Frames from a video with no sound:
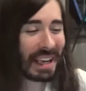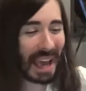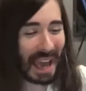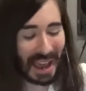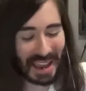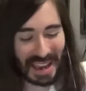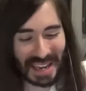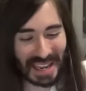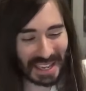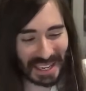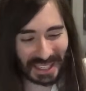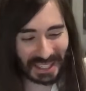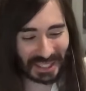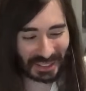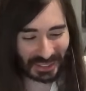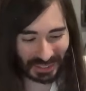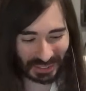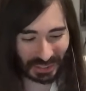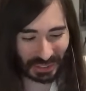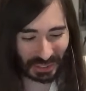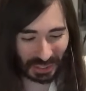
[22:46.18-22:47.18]
He
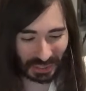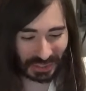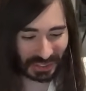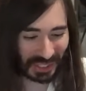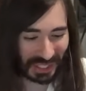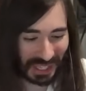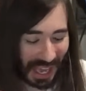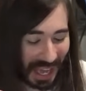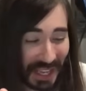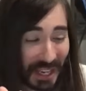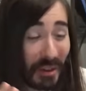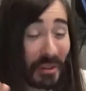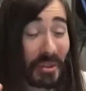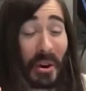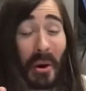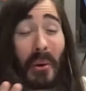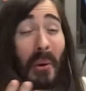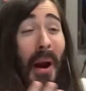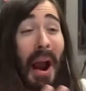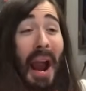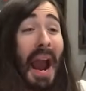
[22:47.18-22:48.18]
is just, I don't
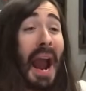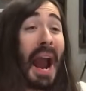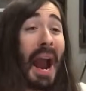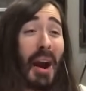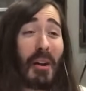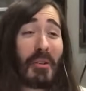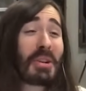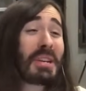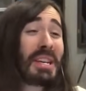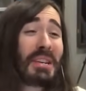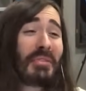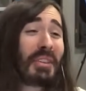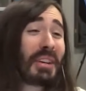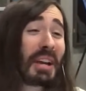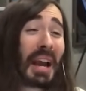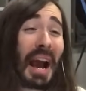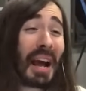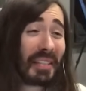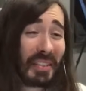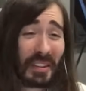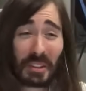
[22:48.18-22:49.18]
know how he even
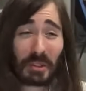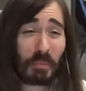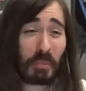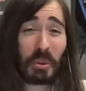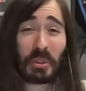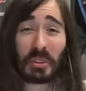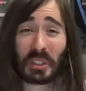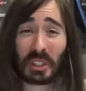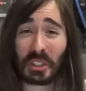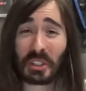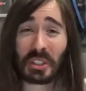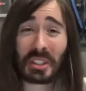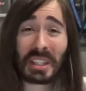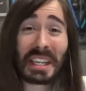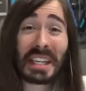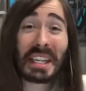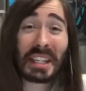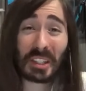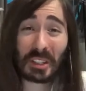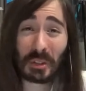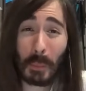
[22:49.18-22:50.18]
got this position.
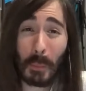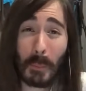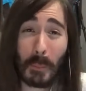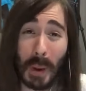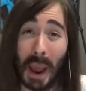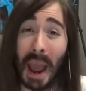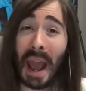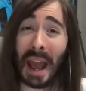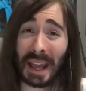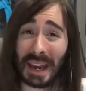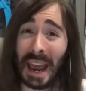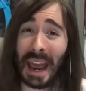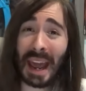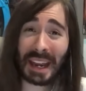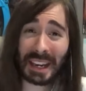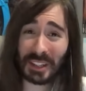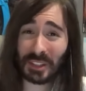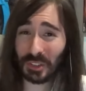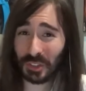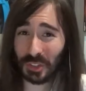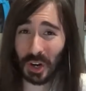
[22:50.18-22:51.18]
He is bad at
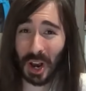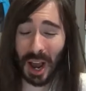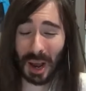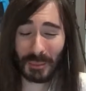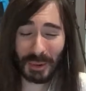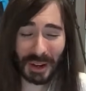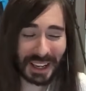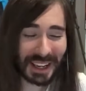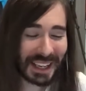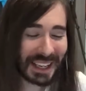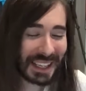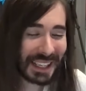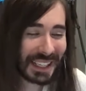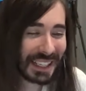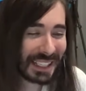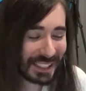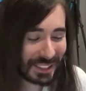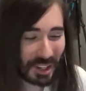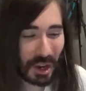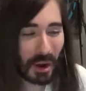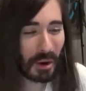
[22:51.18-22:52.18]
his job.
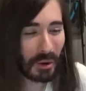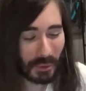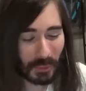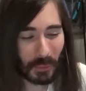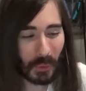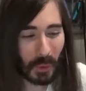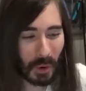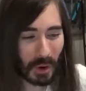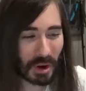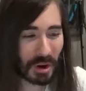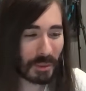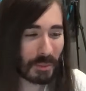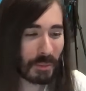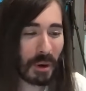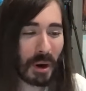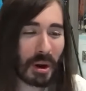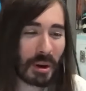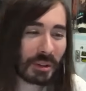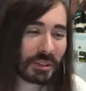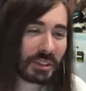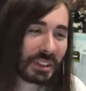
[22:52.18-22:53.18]
So Warner
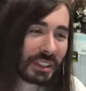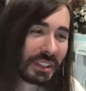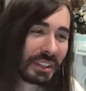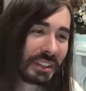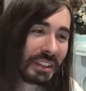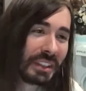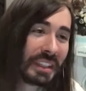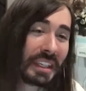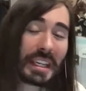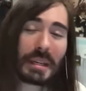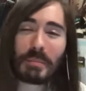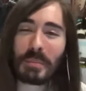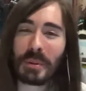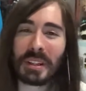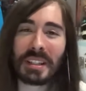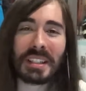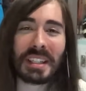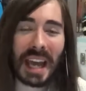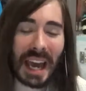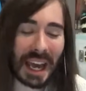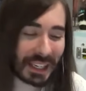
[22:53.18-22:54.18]
Bros. Is deep
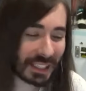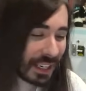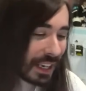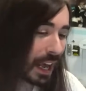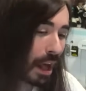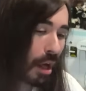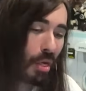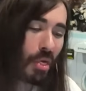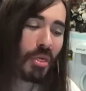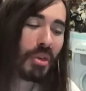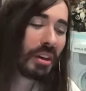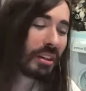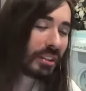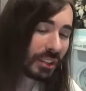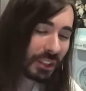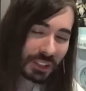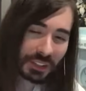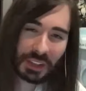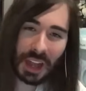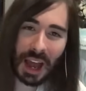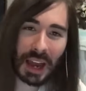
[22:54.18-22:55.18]
in debt. This
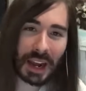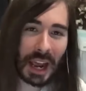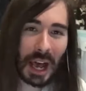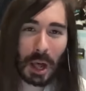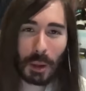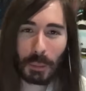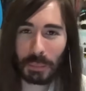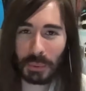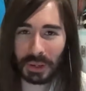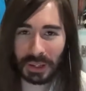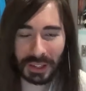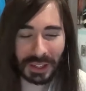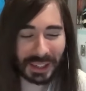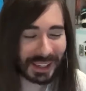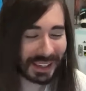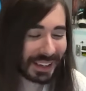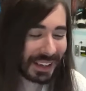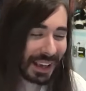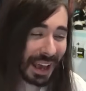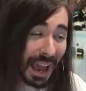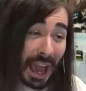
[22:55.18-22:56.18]
is not helping
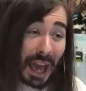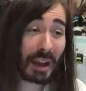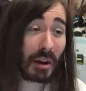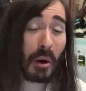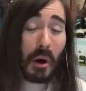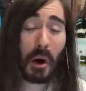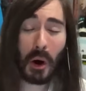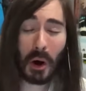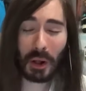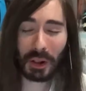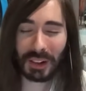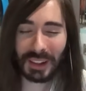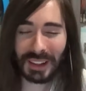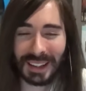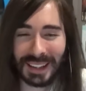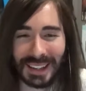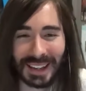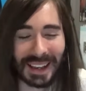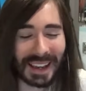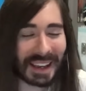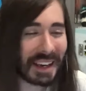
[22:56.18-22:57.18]
at all.
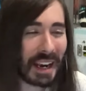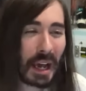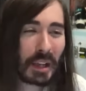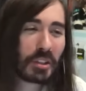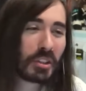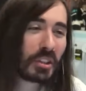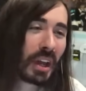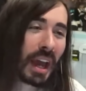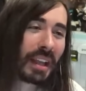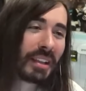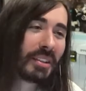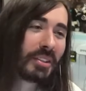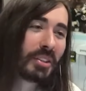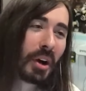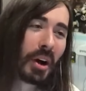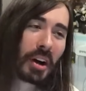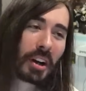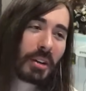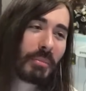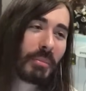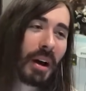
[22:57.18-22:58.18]
And I just had to
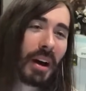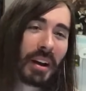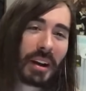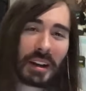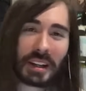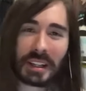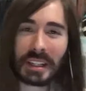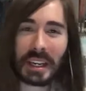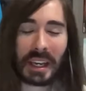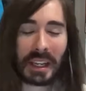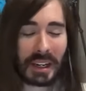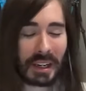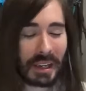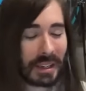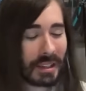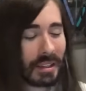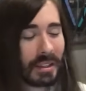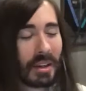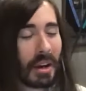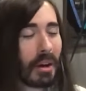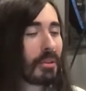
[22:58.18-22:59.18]
talk about it again.
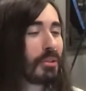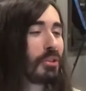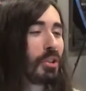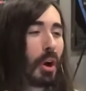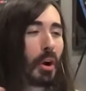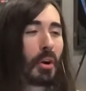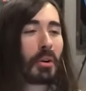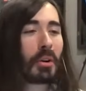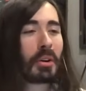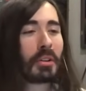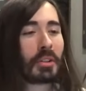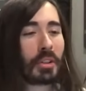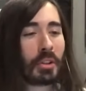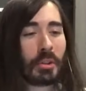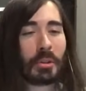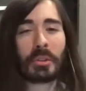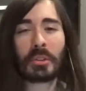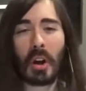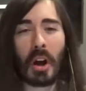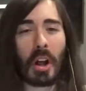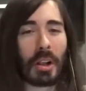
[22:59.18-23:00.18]
You know, Joker
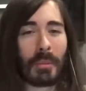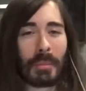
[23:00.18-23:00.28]
2 is all